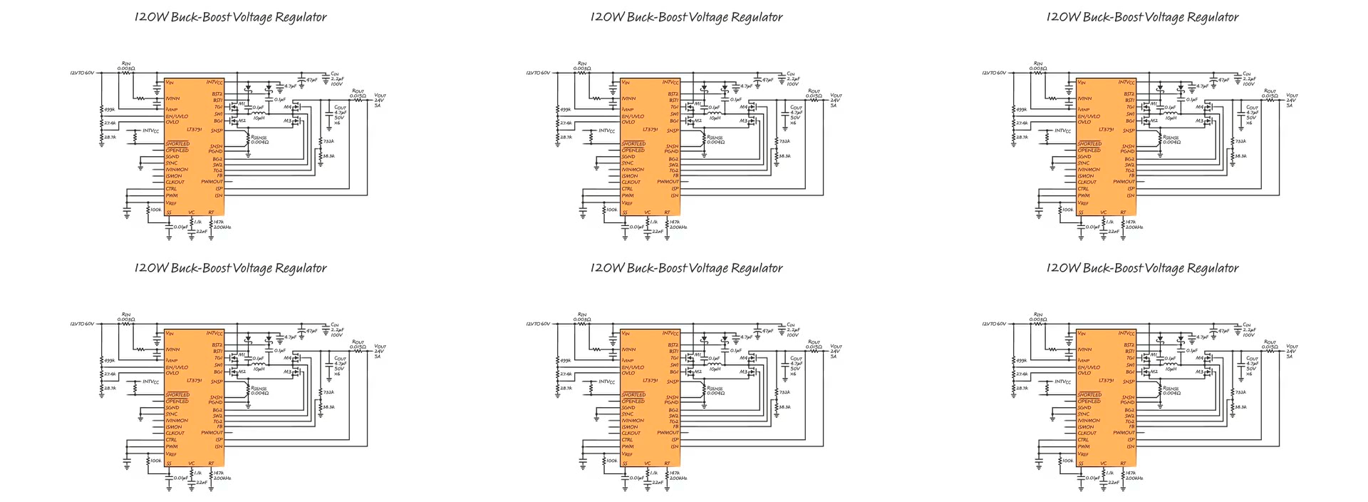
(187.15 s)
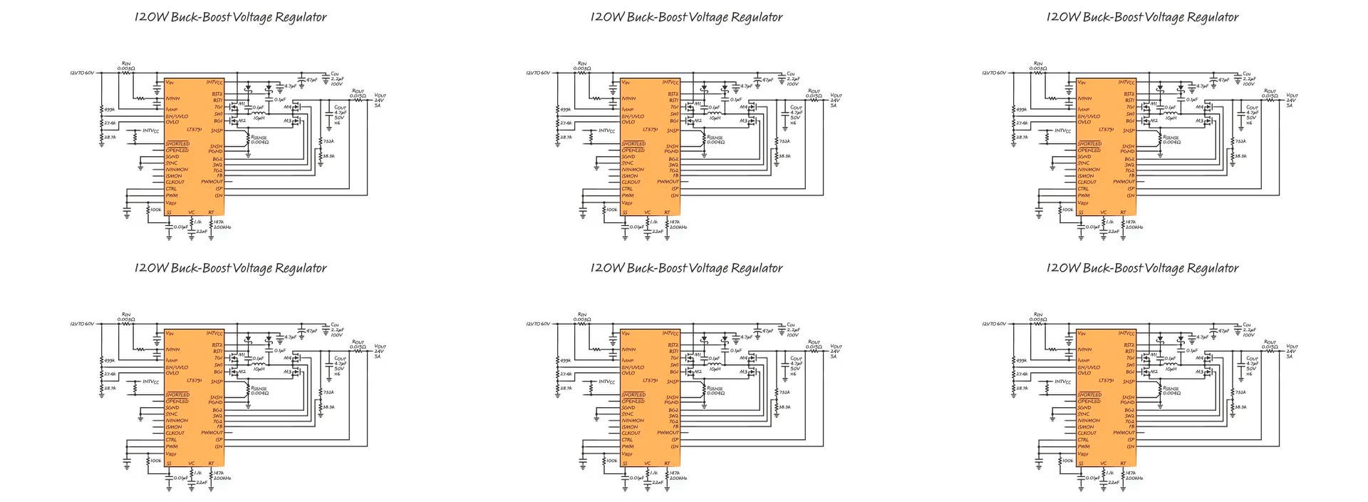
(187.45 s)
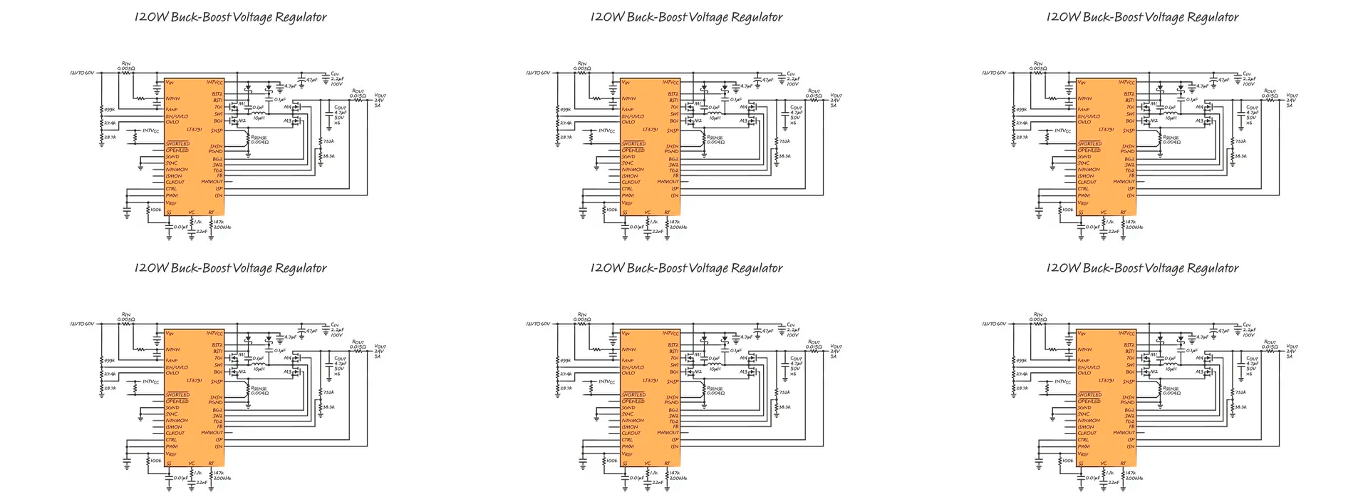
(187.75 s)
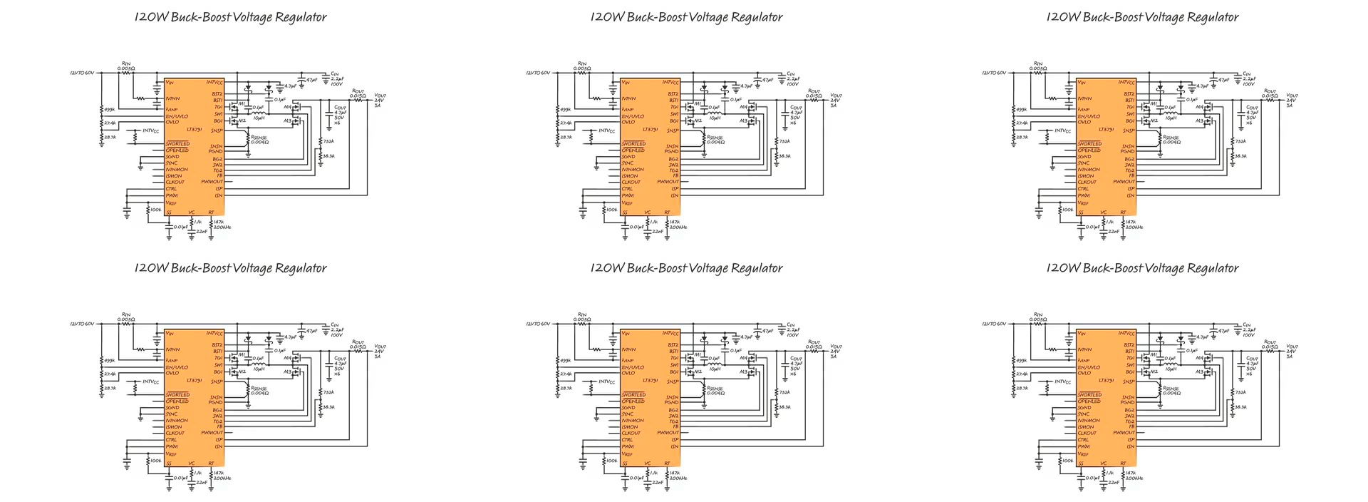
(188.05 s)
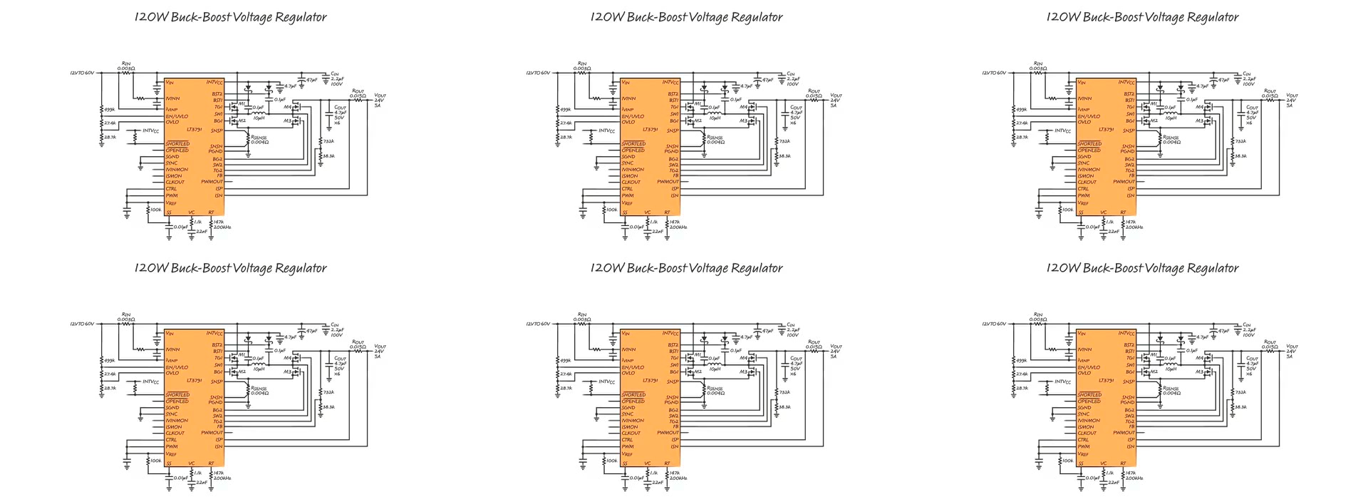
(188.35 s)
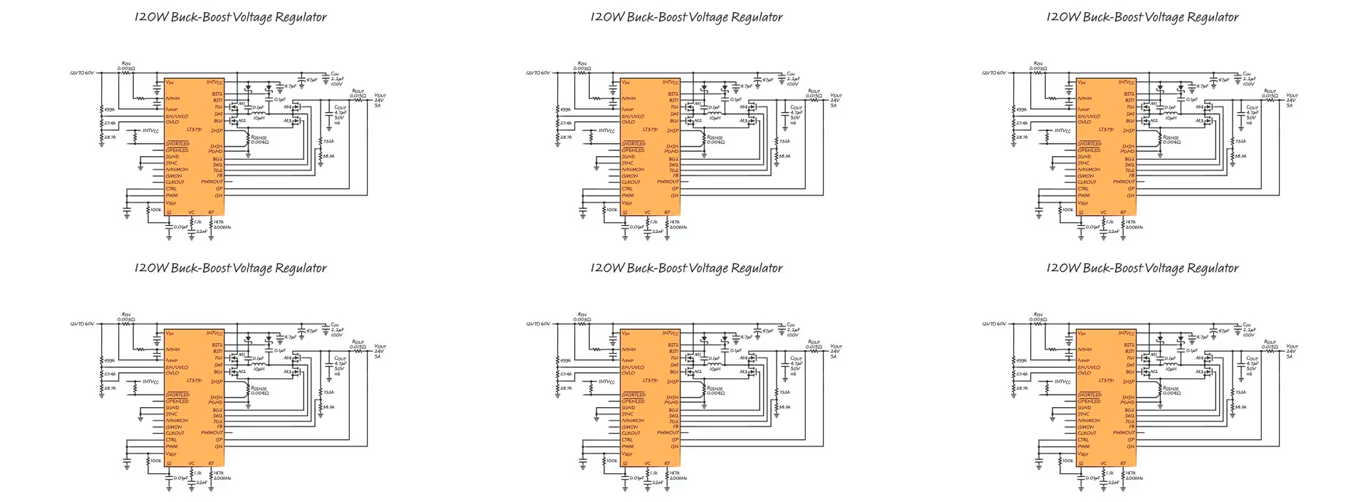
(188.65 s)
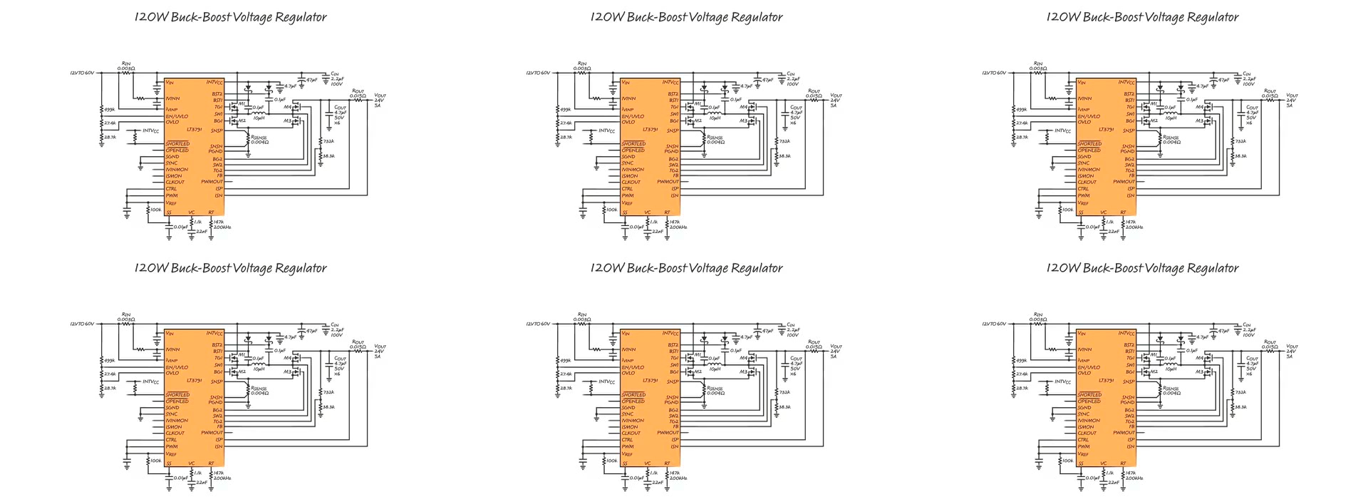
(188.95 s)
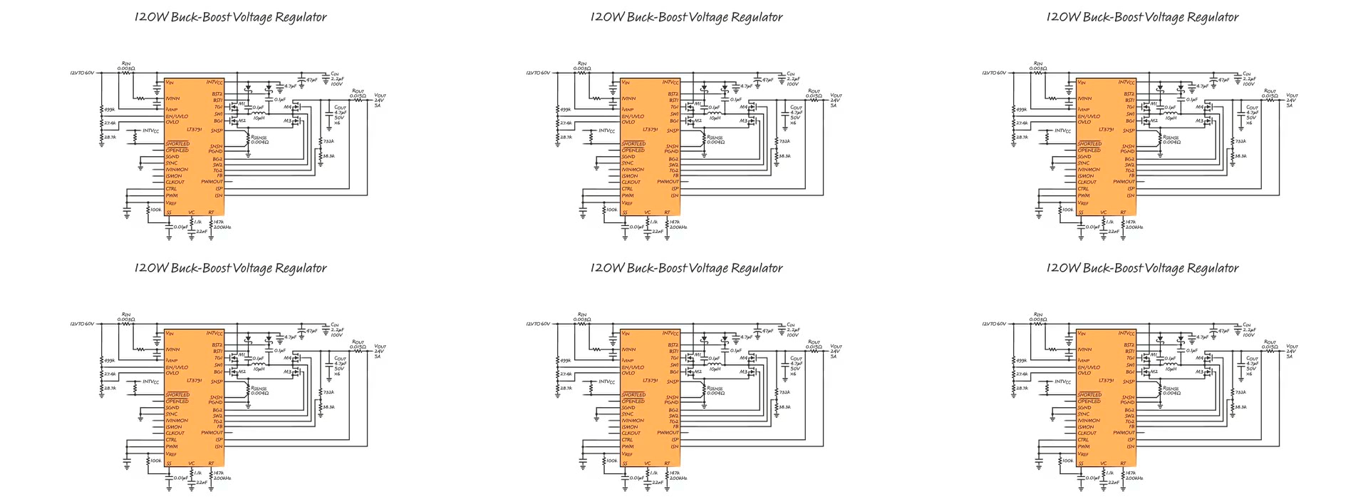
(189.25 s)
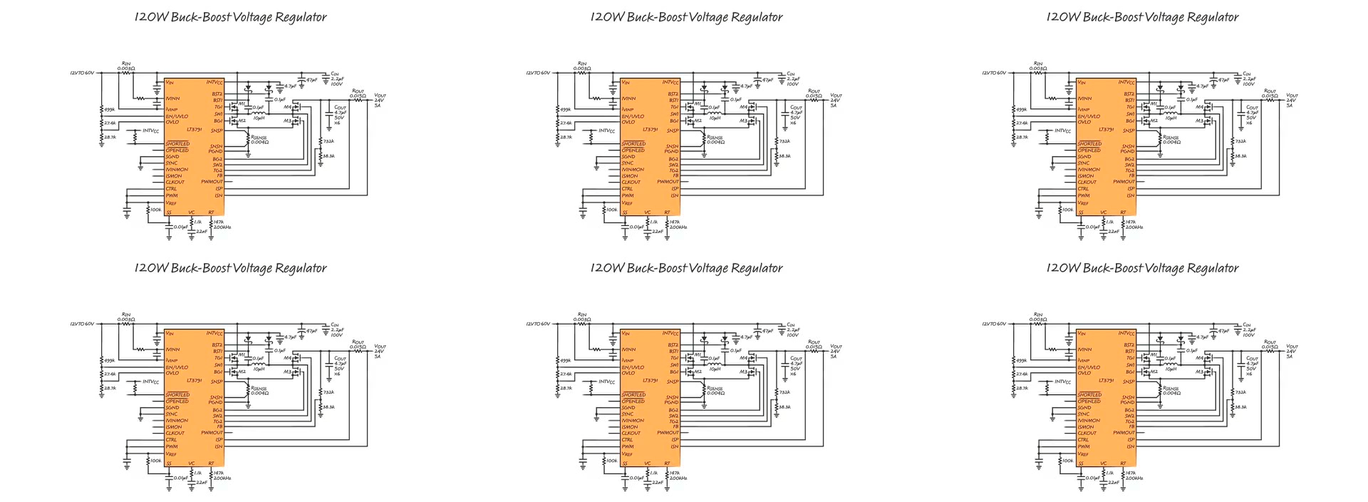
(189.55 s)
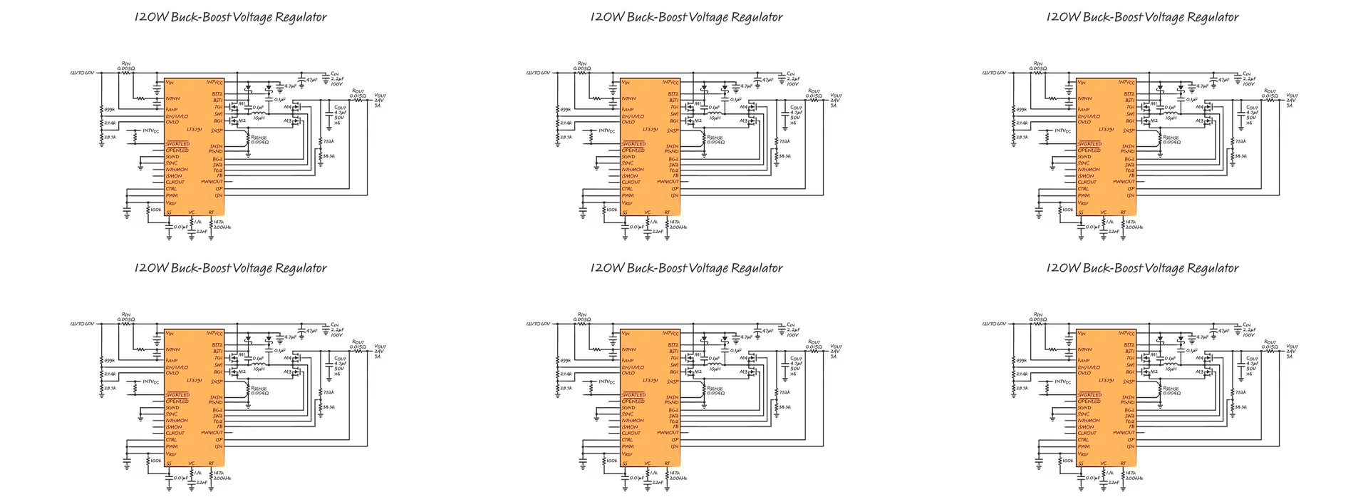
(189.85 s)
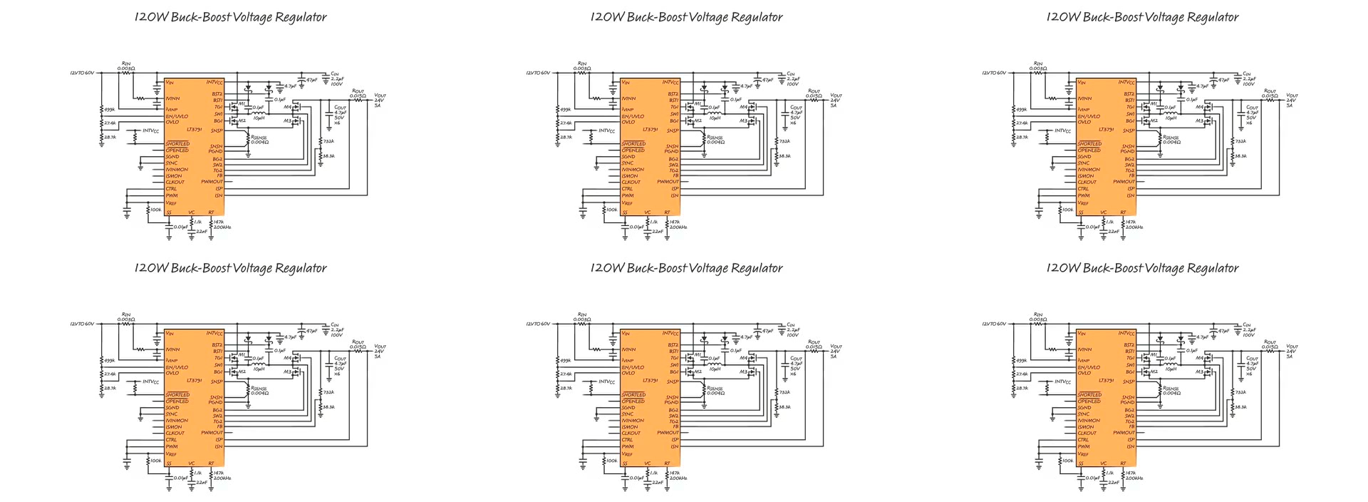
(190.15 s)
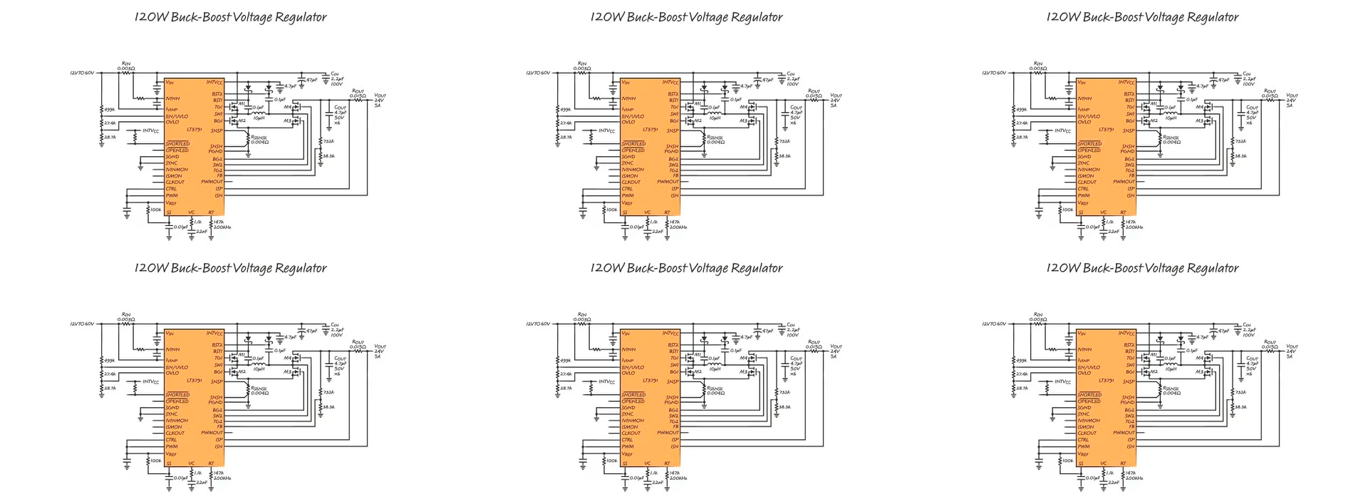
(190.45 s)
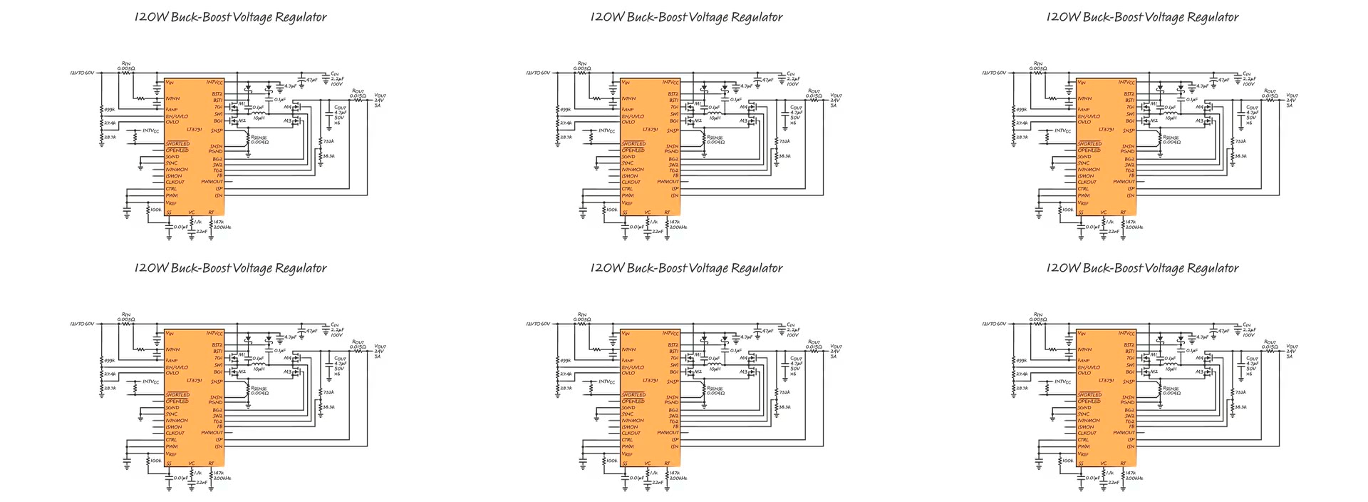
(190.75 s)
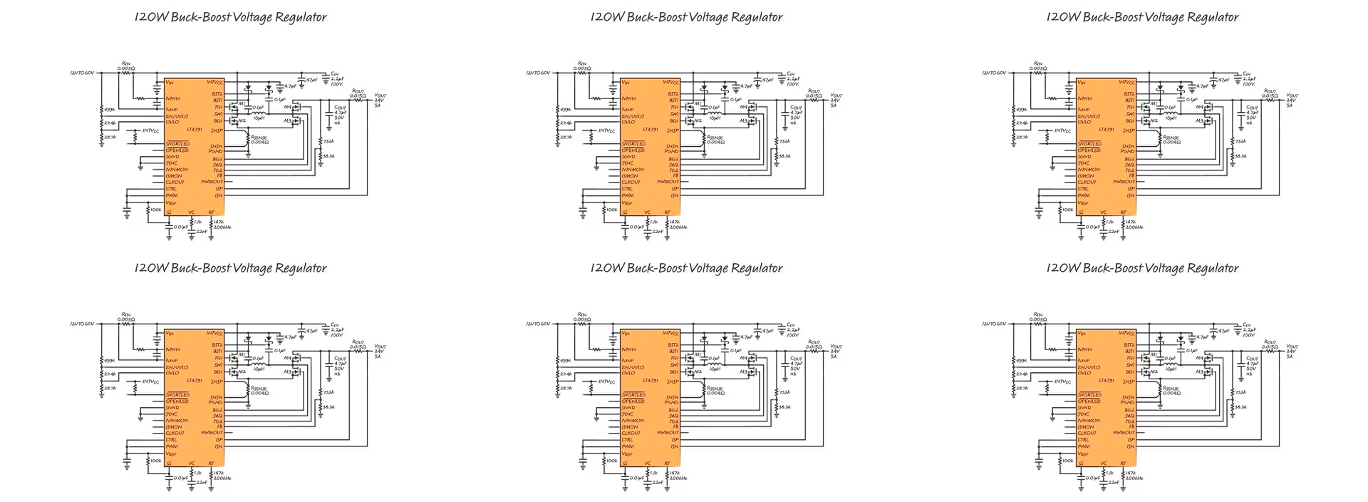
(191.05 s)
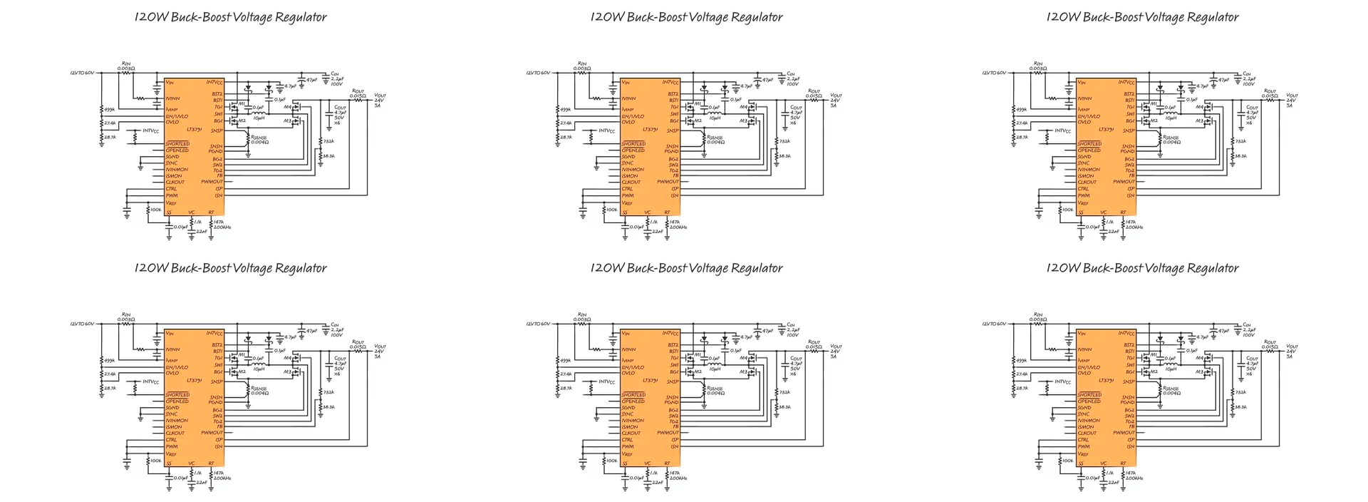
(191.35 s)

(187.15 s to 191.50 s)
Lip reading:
[unreadable: no face in view]